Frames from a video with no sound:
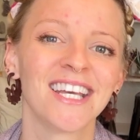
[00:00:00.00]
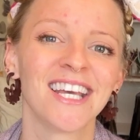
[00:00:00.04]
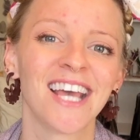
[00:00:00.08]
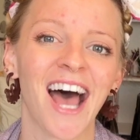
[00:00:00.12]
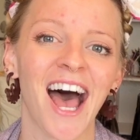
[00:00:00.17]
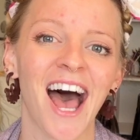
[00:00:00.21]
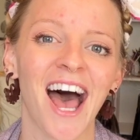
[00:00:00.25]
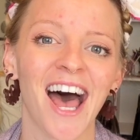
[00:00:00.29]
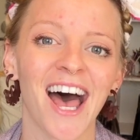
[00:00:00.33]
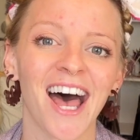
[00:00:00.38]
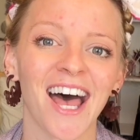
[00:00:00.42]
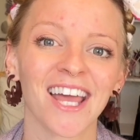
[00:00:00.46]

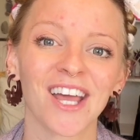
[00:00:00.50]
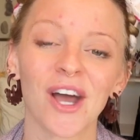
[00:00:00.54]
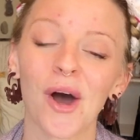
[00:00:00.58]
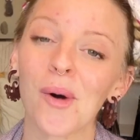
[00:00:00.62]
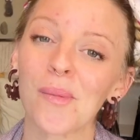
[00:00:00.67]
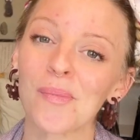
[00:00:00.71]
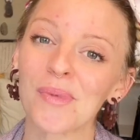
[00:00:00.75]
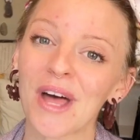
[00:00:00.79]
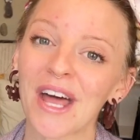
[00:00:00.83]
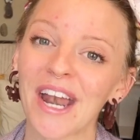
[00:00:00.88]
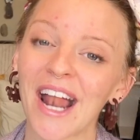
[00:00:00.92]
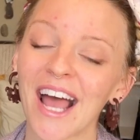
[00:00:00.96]
I hope
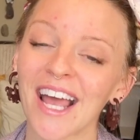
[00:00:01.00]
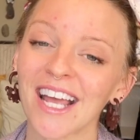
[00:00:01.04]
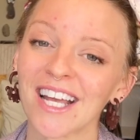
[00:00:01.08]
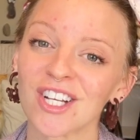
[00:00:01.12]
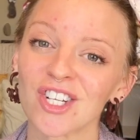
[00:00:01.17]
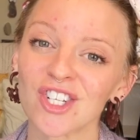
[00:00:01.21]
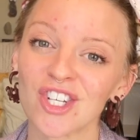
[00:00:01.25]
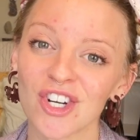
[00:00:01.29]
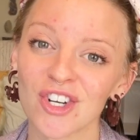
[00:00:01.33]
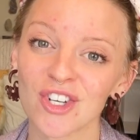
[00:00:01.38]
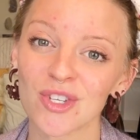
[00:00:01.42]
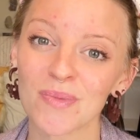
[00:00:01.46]
that I can
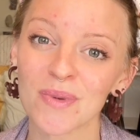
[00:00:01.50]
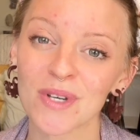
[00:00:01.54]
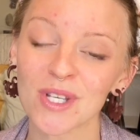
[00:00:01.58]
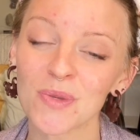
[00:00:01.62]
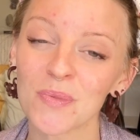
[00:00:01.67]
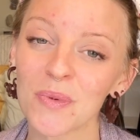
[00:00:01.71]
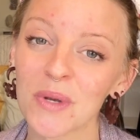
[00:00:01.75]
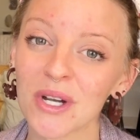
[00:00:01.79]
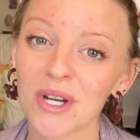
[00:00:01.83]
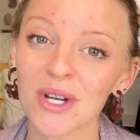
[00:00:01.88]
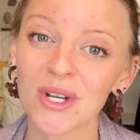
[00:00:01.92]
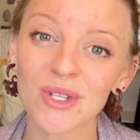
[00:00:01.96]
share some
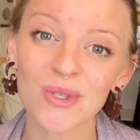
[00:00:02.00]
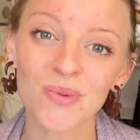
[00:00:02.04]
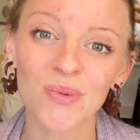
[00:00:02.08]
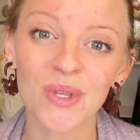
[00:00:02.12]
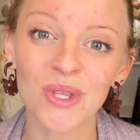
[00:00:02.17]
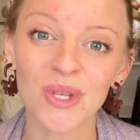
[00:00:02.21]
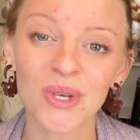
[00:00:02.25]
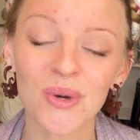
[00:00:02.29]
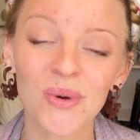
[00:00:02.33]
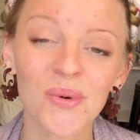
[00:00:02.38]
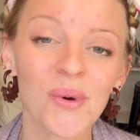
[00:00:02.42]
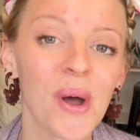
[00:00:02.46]
experience with
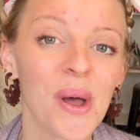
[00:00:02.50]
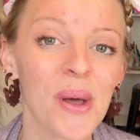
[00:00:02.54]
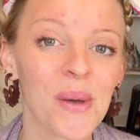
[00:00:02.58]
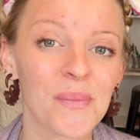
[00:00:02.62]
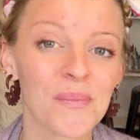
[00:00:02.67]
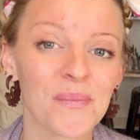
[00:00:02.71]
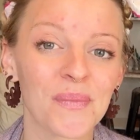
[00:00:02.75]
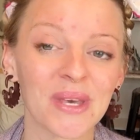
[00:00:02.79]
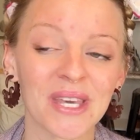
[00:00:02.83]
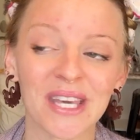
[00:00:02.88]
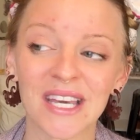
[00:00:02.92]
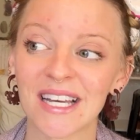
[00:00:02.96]
you
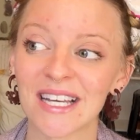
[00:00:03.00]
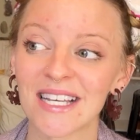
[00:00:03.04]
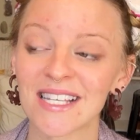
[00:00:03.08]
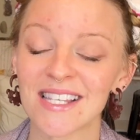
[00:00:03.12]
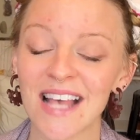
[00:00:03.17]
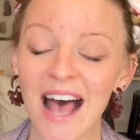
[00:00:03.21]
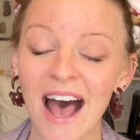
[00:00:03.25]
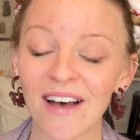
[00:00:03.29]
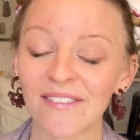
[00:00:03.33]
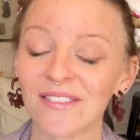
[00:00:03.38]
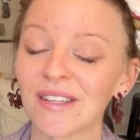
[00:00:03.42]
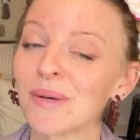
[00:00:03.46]
because
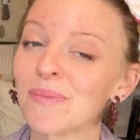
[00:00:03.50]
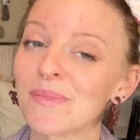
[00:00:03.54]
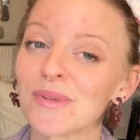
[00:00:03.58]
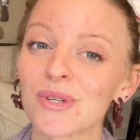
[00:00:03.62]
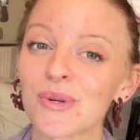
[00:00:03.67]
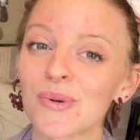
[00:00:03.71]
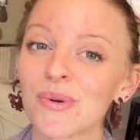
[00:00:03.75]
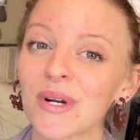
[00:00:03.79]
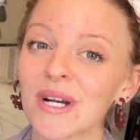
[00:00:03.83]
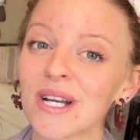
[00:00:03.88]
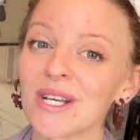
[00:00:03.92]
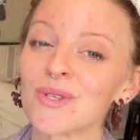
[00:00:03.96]
having a
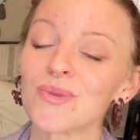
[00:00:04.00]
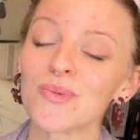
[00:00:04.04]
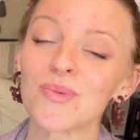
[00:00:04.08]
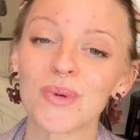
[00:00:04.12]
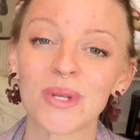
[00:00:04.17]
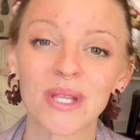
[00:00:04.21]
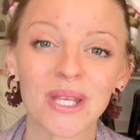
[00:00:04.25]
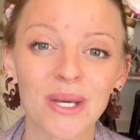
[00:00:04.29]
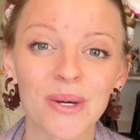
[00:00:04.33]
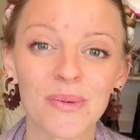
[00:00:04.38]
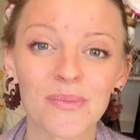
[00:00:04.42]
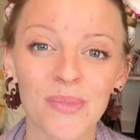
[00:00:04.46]
mentor is
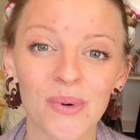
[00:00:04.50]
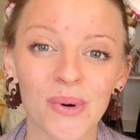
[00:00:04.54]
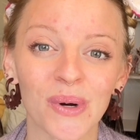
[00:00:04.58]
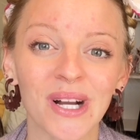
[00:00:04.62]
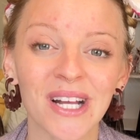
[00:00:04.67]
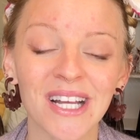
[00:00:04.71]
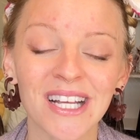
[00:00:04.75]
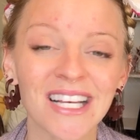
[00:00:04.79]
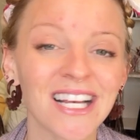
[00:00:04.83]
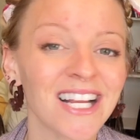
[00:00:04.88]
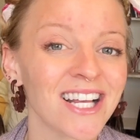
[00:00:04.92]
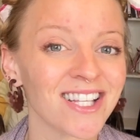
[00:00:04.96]
really
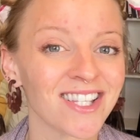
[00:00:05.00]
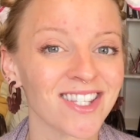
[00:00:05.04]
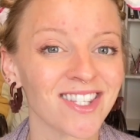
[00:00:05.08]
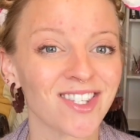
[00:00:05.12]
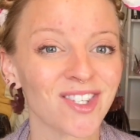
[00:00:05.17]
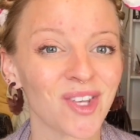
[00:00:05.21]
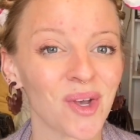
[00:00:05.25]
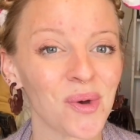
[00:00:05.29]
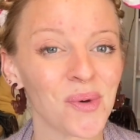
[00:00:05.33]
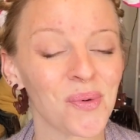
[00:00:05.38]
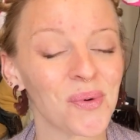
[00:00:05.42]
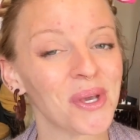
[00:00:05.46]
important, and
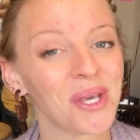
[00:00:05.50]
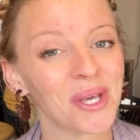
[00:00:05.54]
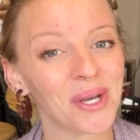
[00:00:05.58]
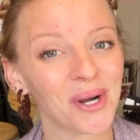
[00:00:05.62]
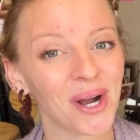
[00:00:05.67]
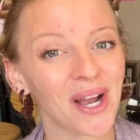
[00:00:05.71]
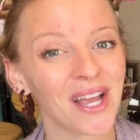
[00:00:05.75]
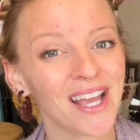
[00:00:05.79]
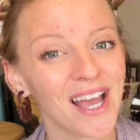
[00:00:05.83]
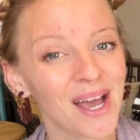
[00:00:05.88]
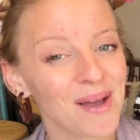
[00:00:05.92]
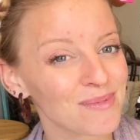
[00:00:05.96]
so here I
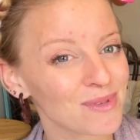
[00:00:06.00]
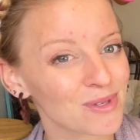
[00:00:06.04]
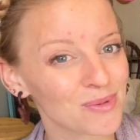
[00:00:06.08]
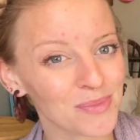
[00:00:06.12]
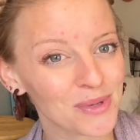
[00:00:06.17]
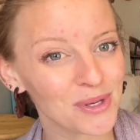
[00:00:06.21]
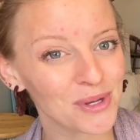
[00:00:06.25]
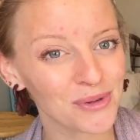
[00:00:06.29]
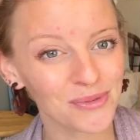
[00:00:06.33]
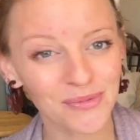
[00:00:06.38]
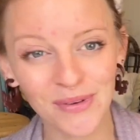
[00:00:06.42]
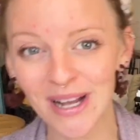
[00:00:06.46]
am to be
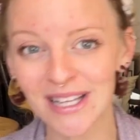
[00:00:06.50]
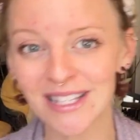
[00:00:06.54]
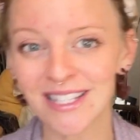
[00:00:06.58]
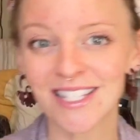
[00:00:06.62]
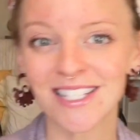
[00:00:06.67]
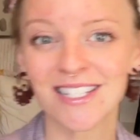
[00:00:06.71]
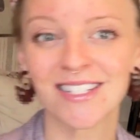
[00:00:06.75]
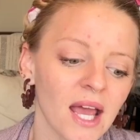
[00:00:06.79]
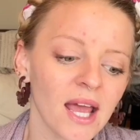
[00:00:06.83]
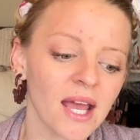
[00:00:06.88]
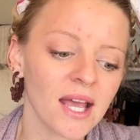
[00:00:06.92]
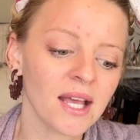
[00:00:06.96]
your friend.
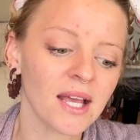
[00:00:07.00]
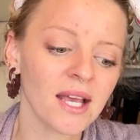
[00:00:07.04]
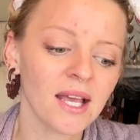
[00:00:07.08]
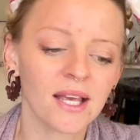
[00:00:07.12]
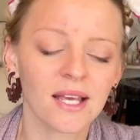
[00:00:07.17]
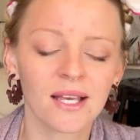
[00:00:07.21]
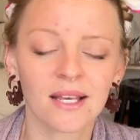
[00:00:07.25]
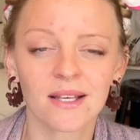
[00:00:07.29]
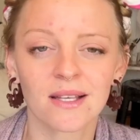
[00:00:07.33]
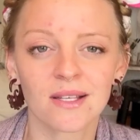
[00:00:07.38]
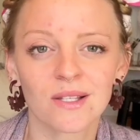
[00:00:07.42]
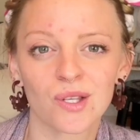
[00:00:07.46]
Today
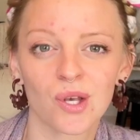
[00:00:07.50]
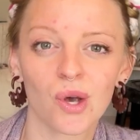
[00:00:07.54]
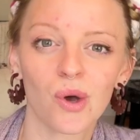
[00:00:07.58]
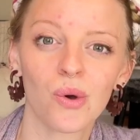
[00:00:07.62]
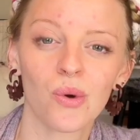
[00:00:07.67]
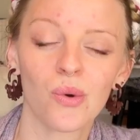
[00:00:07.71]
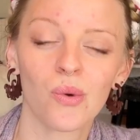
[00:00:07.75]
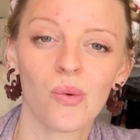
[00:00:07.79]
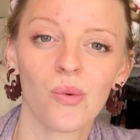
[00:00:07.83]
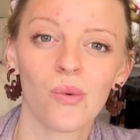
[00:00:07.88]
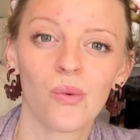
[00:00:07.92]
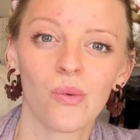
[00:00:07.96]
is
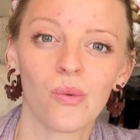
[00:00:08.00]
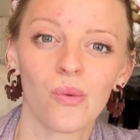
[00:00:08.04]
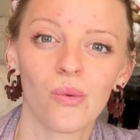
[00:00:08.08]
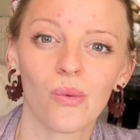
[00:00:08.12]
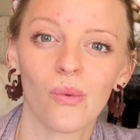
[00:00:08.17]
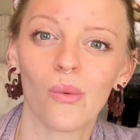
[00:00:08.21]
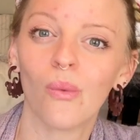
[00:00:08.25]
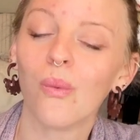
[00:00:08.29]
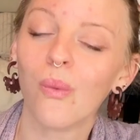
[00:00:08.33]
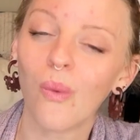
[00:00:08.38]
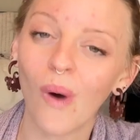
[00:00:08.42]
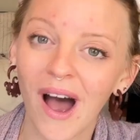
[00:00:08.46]

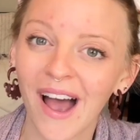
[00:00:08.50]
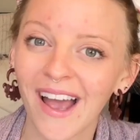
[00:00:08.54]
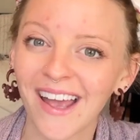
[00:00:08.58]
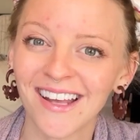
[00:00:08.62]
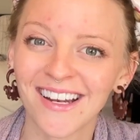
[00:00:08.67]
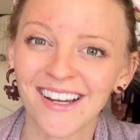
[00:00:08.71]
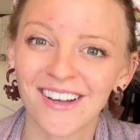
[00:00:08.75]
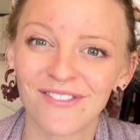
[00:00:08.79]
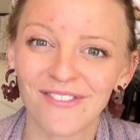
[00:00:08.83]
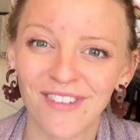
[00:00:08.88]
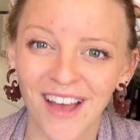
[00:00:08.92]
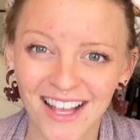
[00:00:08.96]
why an
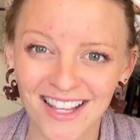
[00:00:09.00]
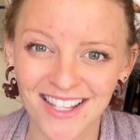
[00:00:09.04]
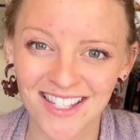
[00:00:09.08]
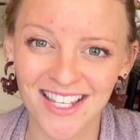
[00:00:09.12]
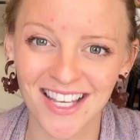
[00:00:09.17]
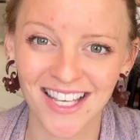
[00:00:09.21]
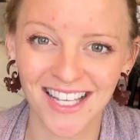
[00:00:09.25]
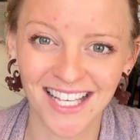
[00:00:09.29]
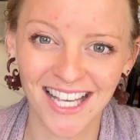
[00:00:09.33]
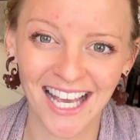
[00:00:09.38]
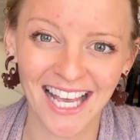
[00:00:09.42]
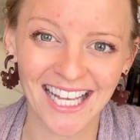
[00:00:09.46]
event
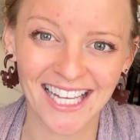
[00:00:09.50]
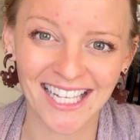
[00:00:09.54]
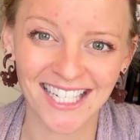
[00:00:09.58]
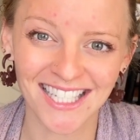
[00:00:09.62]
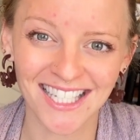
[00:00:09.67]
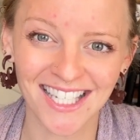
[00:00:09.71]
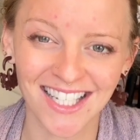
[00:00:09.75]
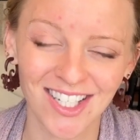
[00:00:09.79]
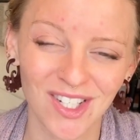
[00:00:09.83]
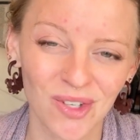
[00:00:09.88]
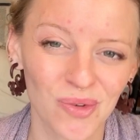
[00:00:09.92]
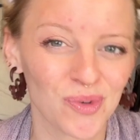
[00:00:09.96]
kit,
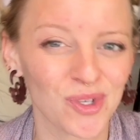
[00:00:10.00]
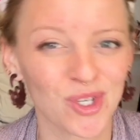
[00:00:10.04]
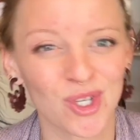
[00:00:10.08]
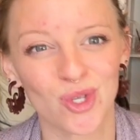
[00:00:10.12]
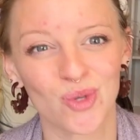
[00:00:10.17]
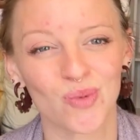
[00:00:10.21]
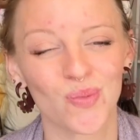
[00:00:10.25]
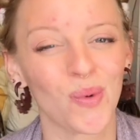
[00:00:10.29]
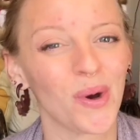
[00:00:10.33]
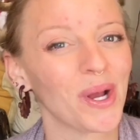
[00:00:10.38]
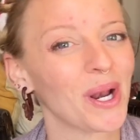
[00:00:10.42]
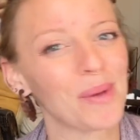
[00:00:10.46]
which is
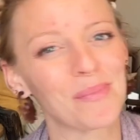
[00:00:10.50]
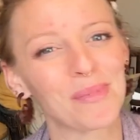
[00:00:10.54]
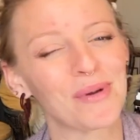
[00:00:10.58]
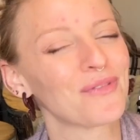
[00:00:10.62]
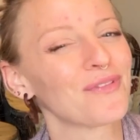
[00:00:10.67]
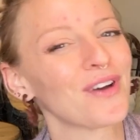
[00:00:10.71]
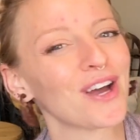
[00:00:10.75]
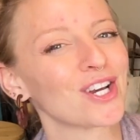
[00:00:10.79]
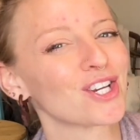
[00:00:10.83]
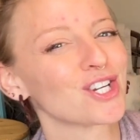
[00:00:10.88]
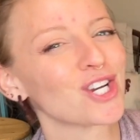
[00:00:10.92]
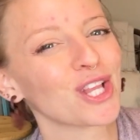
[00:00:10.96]
what I'm
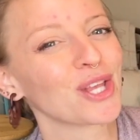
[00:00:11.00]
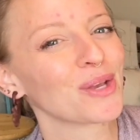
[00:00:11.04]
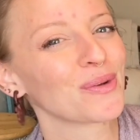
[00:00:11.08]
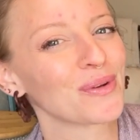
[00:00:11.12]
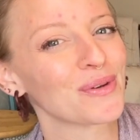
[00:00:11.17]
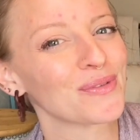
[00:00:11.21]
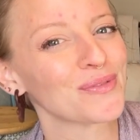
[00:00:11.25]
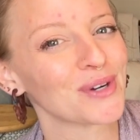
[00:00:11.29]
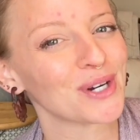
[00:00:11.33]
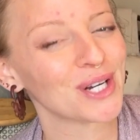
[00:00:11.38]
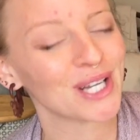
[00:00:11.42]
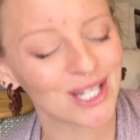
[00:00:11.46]
affectionately
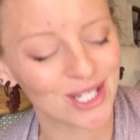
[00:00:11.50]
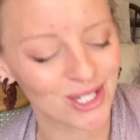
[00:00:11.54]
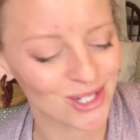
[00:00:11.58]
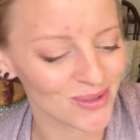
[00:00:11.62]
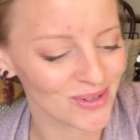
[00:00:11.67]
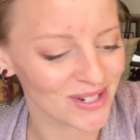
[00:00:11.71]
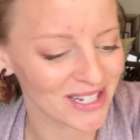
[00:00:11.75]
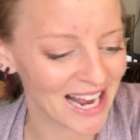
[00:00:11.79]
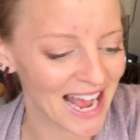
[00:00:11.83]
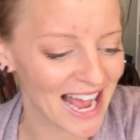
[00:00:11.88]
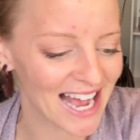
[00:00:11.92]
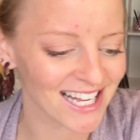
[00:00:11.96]
referring to it
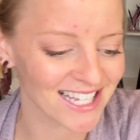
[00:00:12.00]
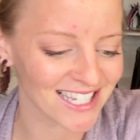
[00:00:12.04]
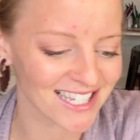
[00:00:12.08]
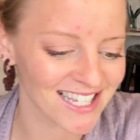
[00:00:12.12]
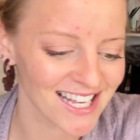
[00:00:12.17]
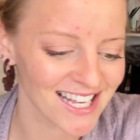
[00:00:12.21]
as.